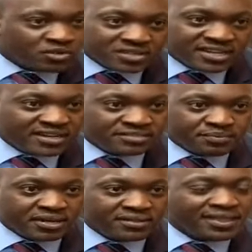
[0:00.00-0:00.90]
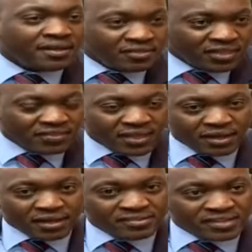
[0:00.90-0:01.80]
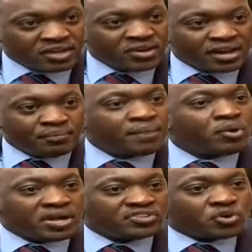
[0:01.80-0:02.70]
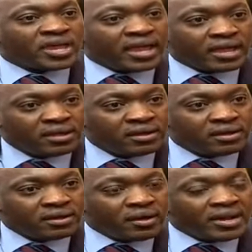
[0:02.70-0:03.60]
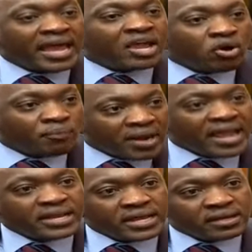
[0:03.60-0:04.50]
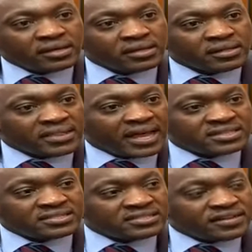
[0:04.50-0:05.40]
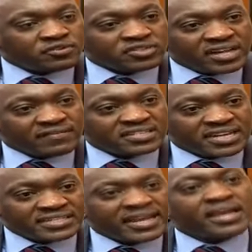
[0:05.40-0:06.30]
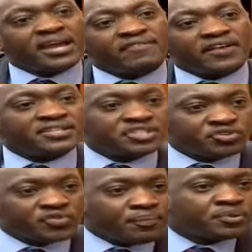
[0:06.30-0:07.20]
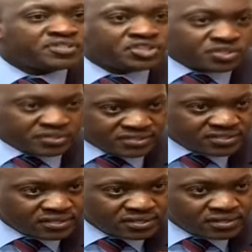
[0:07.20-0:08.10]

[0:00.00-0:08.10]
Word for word: mm. concerns me. Mm. The, the, the like, circular memo like, is okay. Like what? Like complaining that civil servants are taking advantage of their positions